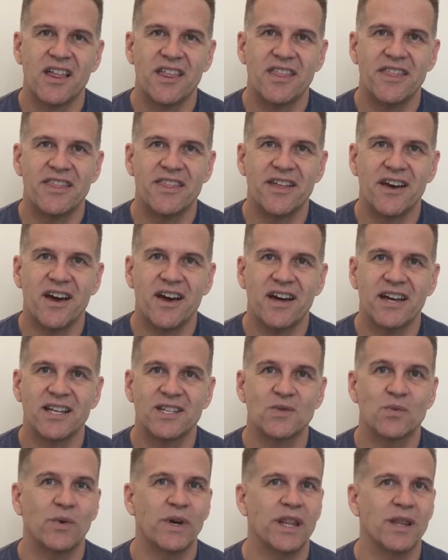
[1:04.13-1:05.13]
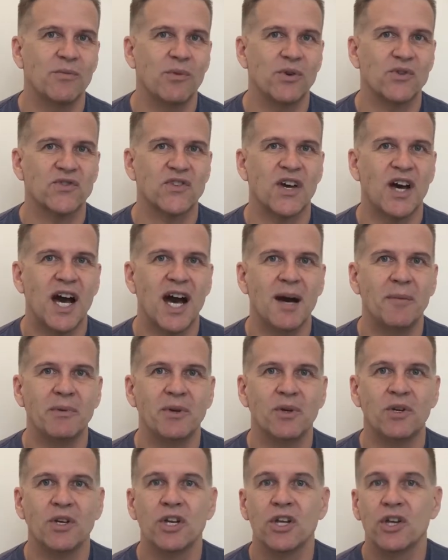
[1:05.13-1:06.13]
The is one of the most
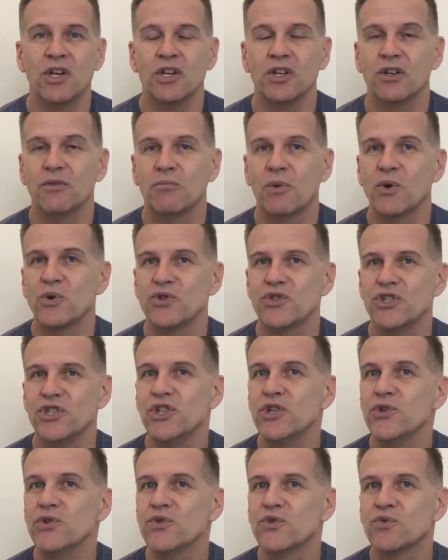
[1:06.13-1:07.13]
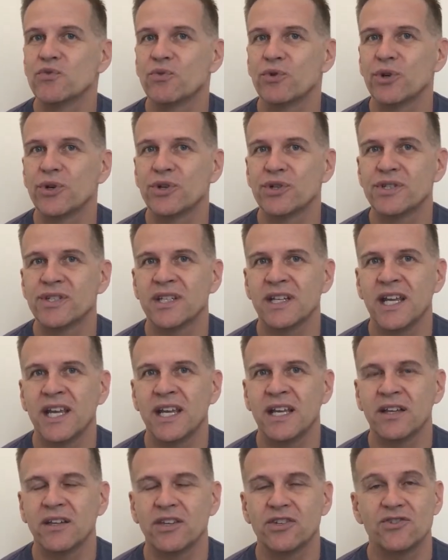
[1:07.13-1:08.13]
common, most used words in
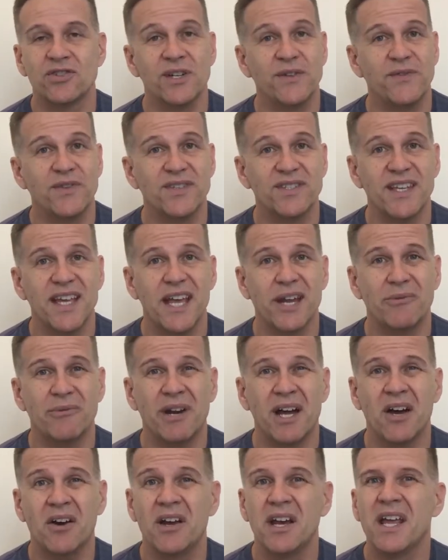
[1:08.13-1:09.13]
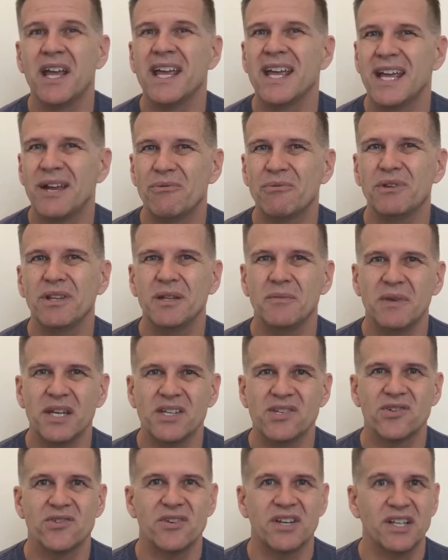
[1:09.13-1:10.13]
English, and if you say it wrong, it really
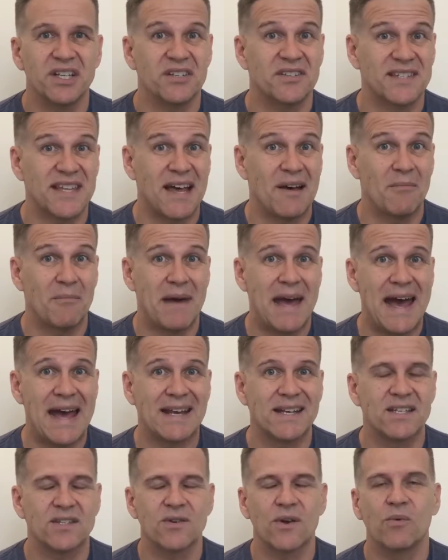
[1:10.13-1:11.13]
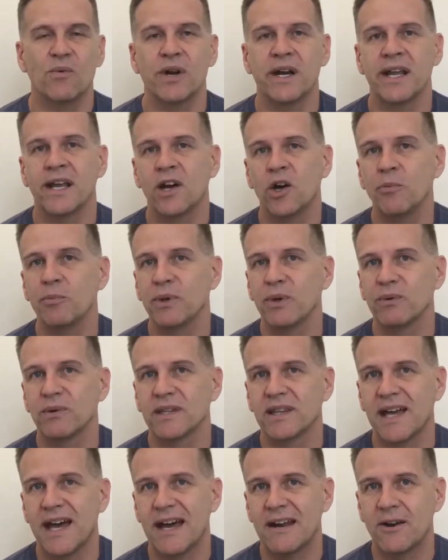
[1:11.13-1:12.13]
makes your English sound bad. So I want to help you
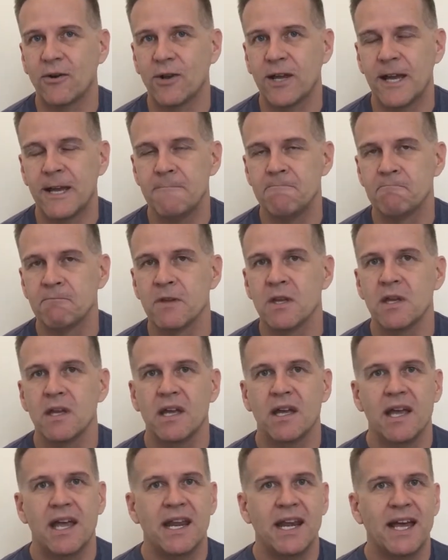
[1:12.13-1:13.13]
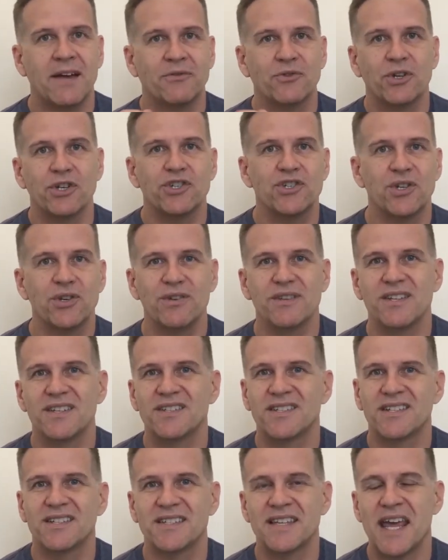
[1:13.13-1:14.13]
with that, okay? And after I show you
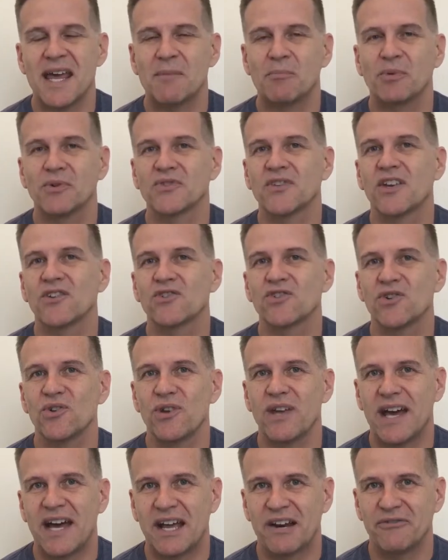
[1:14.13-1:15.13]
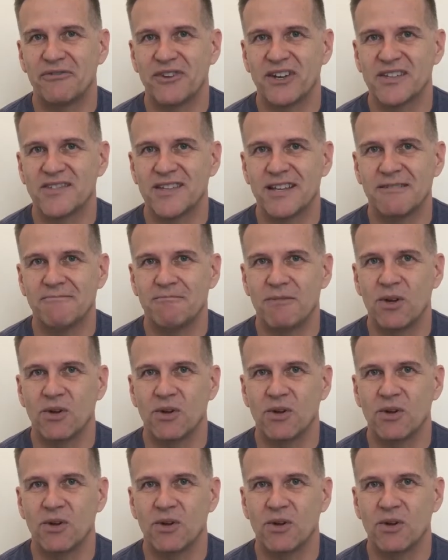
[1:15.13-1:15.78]
these examples, I'll show you how to fix it.